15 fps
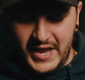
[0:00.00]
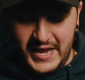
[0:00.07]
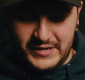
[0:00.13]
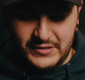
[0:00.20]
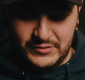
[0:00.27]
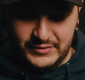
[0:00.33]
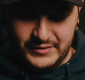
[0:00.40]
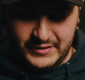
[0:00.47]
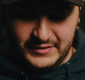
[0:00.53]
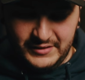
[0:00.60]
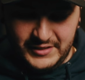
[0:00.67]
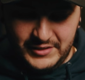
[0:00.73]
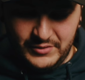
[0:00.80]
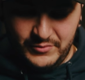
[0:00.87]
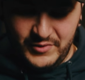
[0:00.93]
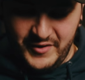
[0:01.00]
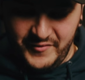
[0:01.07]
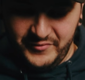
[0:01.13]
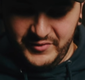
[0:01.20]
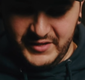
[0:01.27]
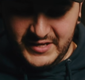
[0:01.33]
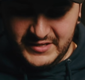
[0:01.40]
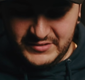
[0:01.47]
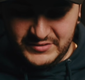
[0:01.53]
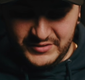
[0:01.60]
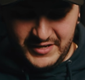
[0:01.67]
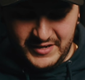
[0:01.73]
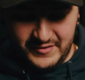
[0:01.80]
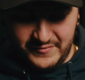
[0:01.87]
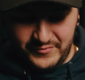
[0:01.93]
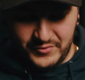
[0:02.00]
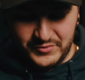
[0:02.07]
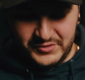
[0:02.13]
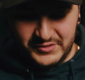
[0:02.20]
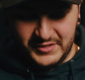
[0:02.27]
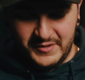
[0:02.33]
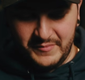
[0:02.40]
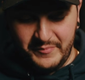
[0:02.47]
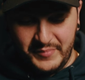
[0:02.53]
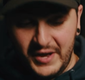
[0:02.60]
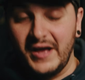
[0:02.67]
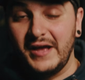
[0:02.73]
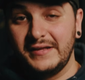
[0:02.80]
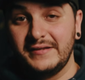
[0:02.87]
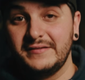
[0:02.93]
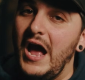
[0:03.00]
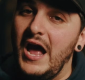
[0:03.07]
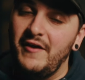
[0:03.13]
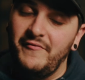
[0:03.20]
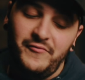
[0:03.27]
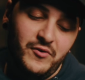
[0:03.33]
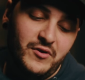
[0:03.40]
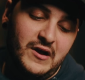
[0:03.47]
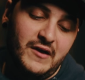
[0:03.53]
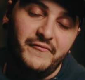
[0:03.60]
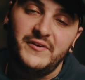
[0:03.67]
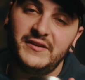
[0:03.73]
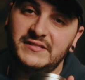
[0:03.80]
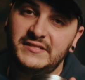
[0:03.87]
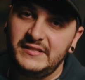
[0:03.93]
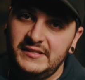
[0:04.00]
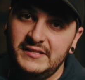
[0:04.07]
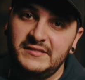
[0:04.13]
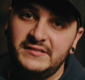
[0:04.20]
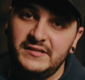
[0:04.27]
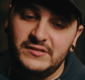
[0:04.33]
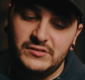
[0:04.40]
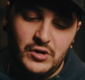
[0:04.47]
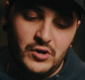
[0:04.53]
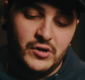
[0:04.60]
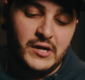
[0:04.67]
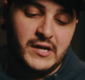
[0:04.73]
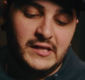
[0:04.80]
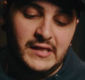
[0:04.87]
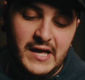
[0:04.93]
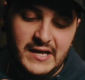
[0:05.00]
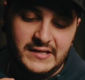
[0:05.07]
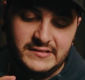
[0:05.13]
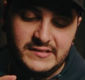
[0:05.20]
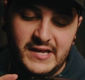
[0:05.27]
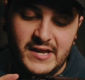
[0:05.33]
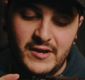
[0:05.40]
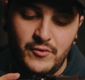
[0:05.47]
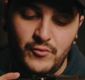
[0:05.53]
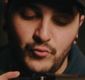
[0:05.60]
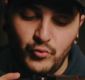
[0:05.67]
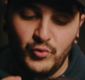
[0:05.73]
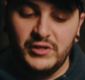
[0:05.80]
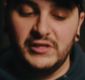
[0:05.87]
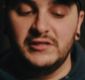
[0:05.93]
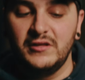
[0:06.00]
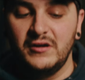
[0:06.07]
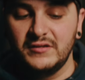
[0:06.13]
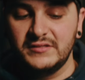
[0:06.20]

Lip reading: handled a little roughly yesterday, unfortunately, but I have full confidence that these things are gonna last a really long